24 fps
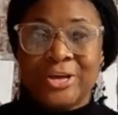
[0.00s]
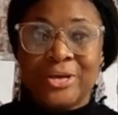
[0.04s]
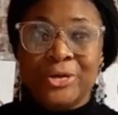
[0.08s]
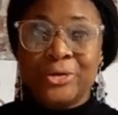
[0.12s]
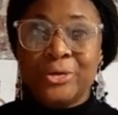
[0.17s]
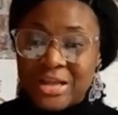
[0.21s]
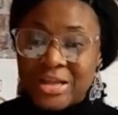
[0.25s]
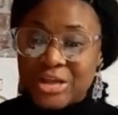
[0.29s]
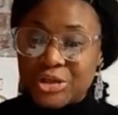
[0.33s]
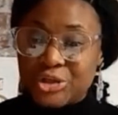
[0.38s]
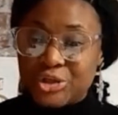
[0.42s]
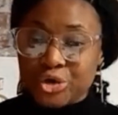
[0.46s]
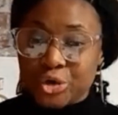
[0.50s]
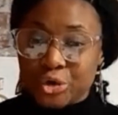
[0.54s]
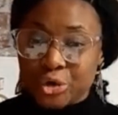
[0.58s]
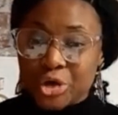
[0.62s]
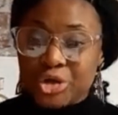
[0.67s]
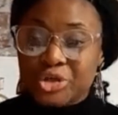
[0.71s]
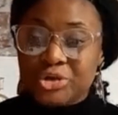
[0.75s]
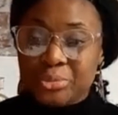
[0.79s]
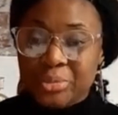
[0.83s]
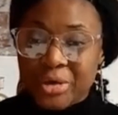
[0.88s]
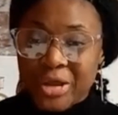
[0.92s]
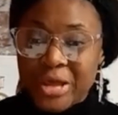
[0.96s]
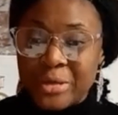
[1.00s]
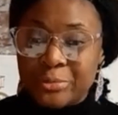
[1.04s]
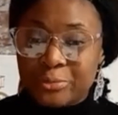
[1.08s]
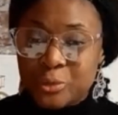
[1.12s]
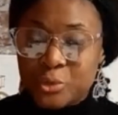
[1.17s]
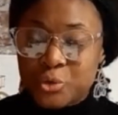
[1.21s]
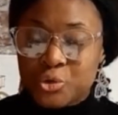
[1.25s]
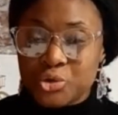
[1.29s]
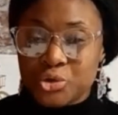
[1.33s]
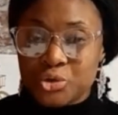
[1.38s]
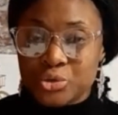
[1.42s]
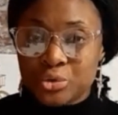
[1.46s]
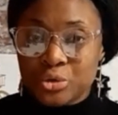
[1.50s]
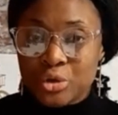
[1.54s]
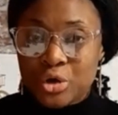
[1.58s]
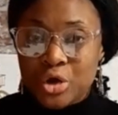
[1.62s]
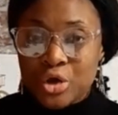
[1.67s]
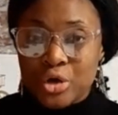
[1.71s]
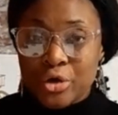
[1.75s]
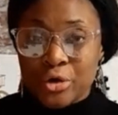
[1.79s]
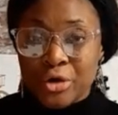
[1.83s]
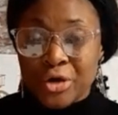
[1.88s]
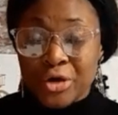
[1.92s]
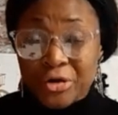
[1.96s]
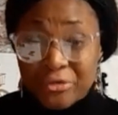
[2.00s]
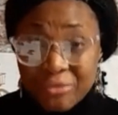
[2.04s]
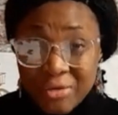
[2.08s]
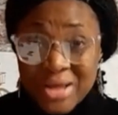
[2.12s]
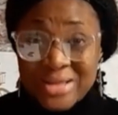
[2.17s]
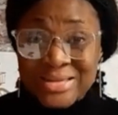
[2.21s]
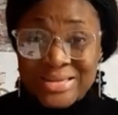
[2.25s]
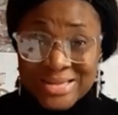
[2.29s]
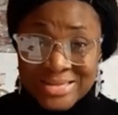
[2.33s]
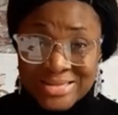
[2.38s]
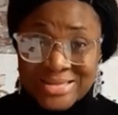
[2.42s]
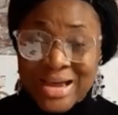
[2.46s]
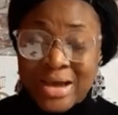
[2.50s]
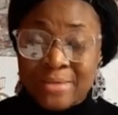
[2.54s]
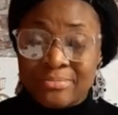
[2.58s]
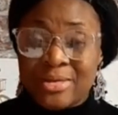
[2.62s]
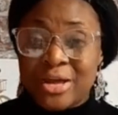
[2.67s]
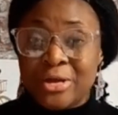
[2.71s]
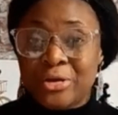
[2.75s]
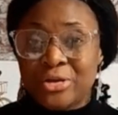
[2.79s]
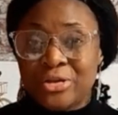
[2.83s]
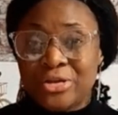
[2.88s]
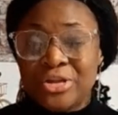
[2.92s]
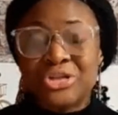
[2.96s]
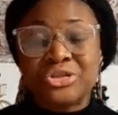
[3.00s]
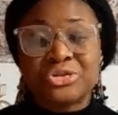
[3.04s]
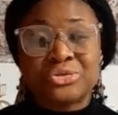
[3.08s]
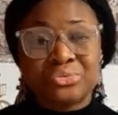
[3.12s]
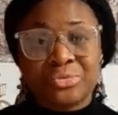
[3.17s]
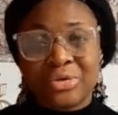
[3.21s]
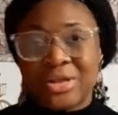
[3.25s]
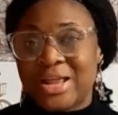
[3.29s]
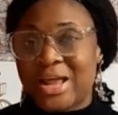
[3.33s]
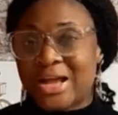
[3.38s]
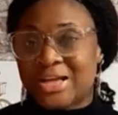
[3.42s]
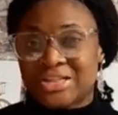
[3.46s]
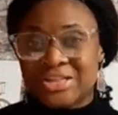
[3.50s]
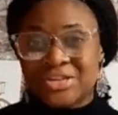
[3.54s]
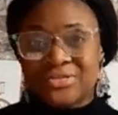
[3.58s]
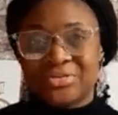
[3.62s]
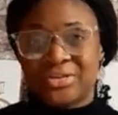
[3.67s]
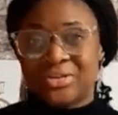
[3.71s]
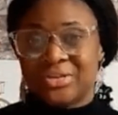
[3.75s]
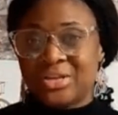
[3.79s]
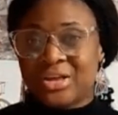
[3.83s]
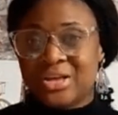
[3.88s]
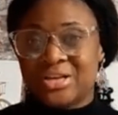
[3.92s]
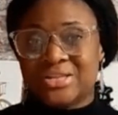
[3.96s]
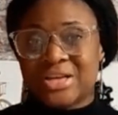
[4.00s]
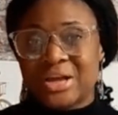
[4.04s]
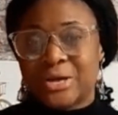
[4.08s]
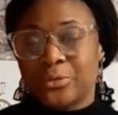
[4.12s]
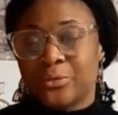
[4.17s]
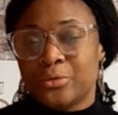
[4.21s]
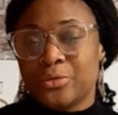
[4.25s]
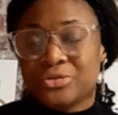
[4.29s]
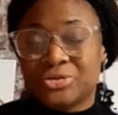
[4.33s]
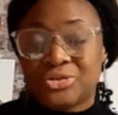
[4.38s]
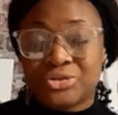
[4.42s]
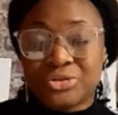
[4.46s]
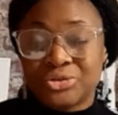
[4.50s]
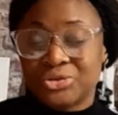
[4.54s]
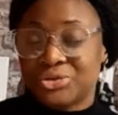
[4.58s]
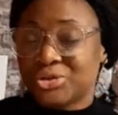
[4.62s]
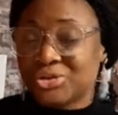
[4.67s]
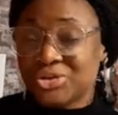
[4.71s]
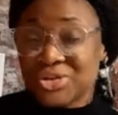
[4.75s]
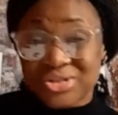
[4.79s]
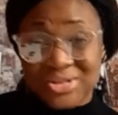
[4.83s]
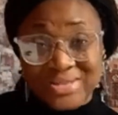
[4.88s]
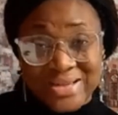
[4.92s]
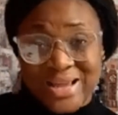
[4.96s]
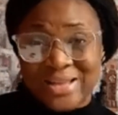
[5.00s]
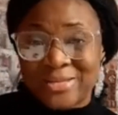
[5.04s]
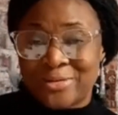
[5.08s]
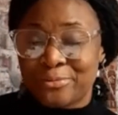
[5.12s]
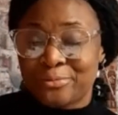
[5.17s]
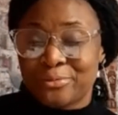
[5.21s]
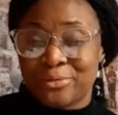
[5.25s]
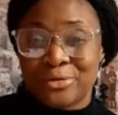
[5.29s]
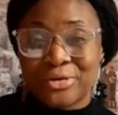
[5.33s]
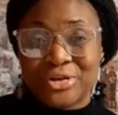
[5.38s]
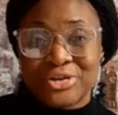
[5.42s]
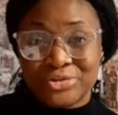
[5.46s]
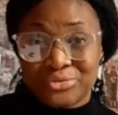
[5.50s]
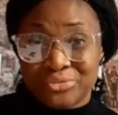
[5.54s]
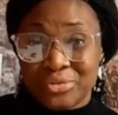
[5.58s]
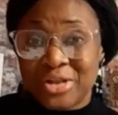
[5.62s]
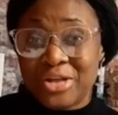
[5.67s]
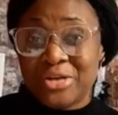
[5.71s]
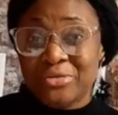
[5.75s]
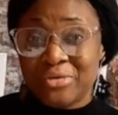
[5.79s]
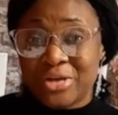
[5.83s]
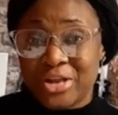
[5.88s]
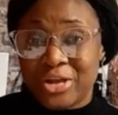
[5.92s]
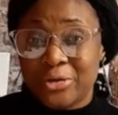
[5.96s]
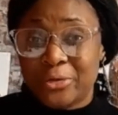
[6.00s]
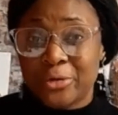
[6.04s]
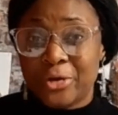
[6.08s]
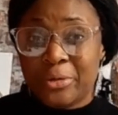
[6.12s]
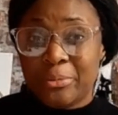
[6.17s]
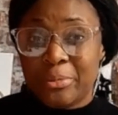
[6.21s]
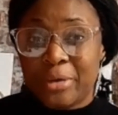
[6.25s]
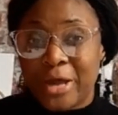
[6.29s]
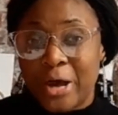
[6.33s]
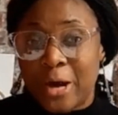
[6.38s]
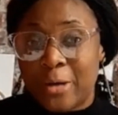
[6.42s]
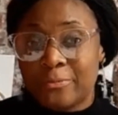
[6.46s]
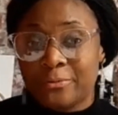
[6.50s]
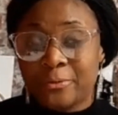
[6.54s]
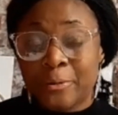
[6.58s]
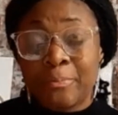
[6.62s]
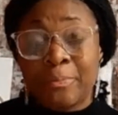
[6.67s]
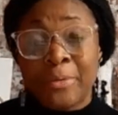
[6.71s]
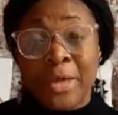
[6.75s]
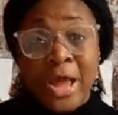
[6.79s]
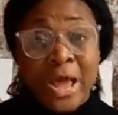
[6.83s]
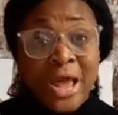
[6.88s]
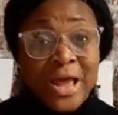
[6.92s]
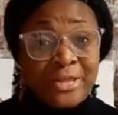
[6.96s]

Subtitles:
Then you're going to be able to create the time that you need to really achieve the things that you want to do. So just get the book. It's really, really going to be helpful.